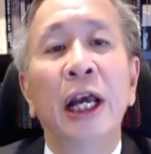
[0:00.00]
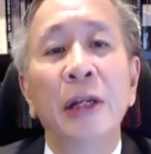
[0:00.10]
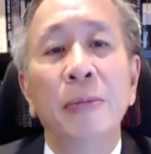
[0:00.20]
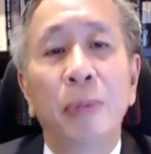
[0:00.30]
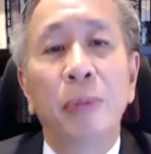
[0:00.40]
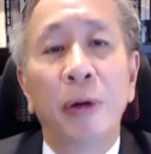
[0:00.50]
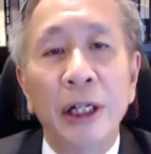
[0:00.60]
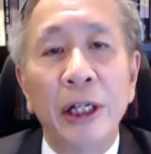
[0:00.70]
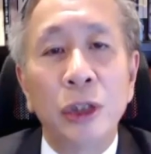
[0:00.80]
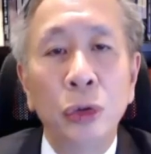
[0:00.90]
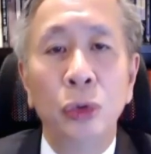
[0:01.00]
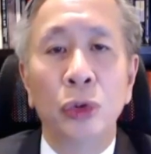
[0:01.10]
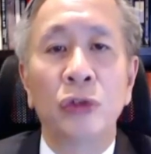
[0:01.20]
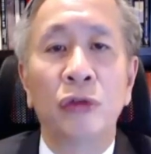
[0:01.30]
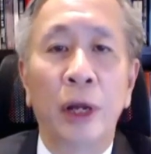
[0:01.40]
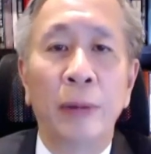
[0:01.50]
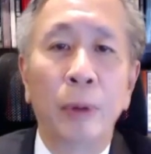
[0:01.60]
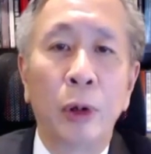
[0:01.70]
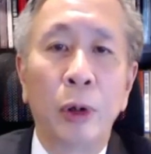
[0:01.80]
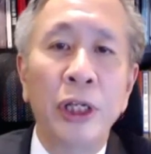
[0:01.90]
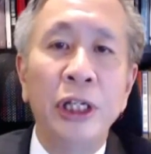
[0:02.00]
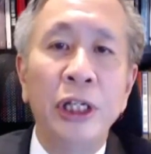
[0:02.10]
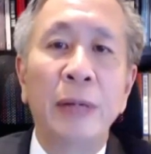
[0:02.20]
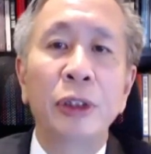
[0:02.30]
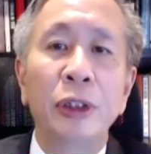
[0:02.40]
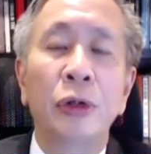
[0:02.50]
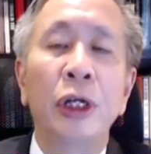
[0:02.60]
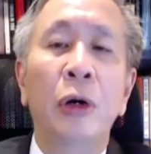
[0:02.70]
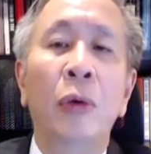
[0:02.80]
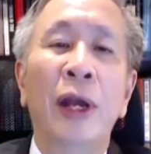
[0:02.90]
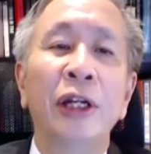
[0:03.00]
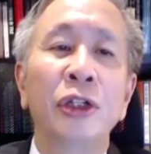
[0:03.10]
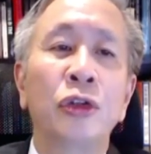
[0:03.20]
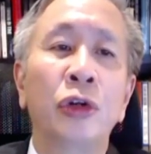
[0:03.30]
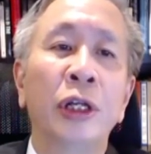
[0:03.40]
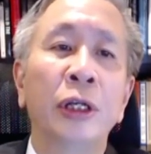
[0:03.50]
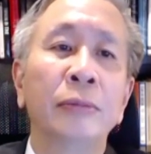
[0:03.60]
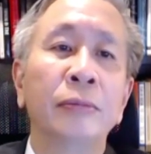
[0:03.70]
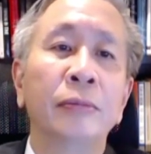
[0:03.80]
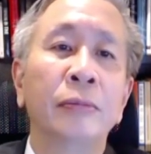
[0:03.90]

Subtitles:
and it provides tools for employee cybersecurity awareness training.